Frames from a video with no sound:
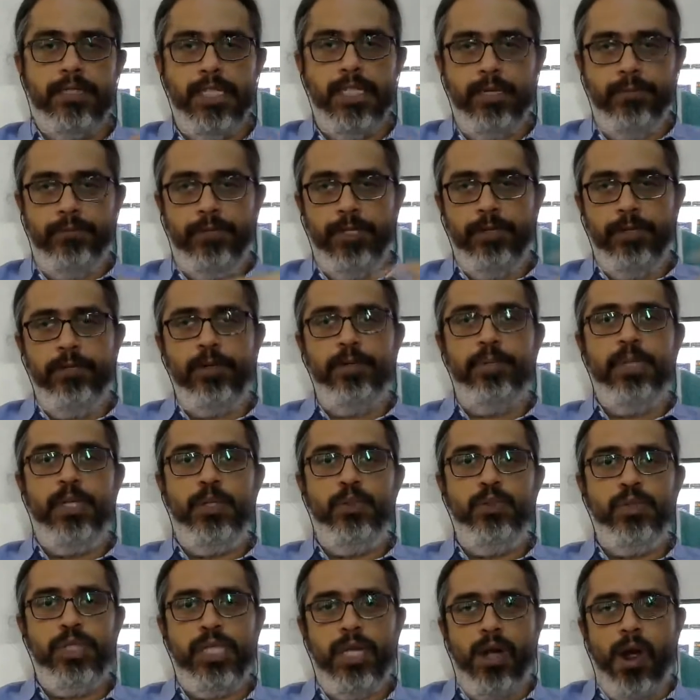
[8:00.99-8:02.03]
See, we will be
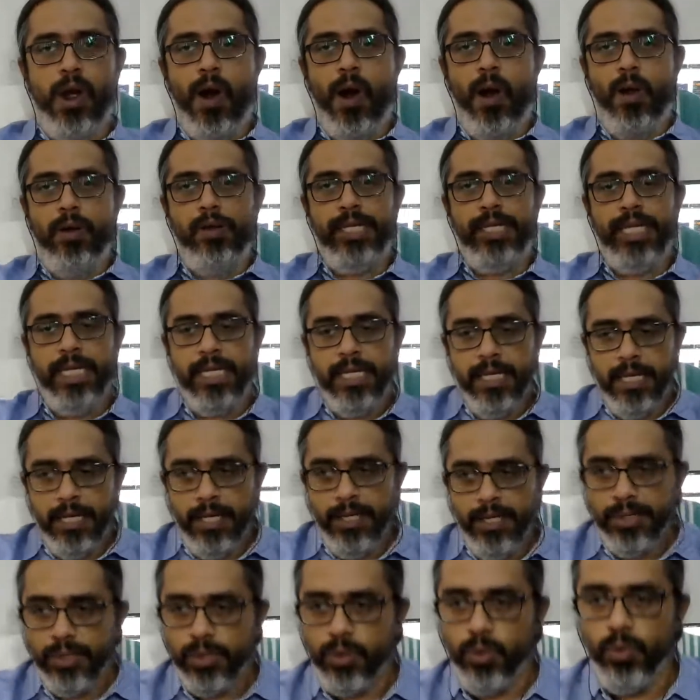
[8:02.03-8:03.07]
using all the
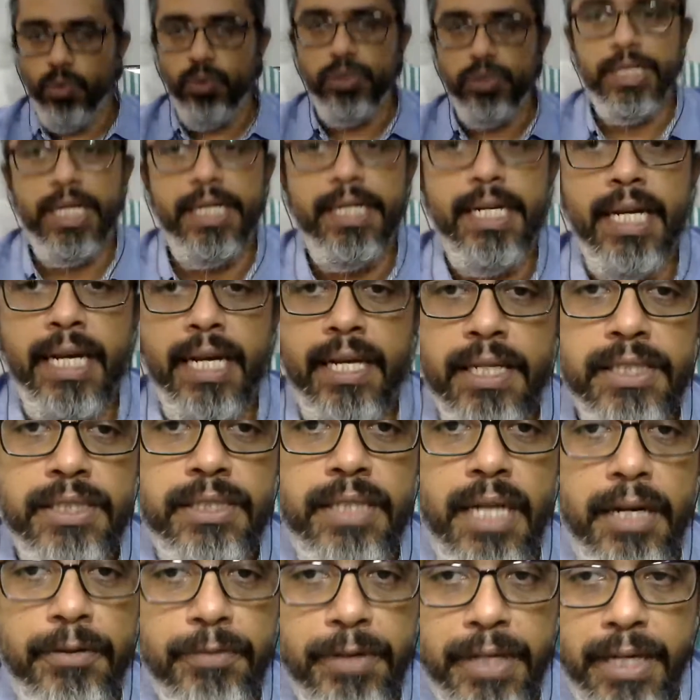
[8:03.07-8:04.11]
tools and techniques
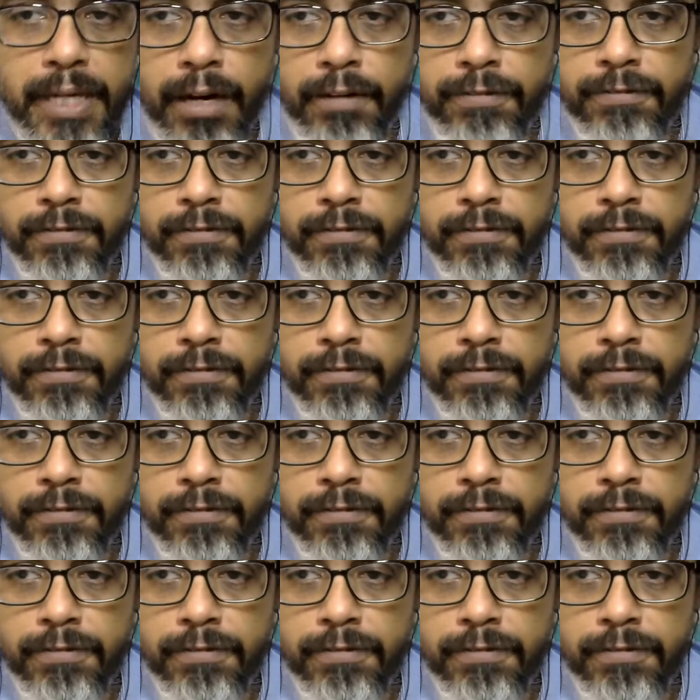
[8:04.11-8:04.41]
that we have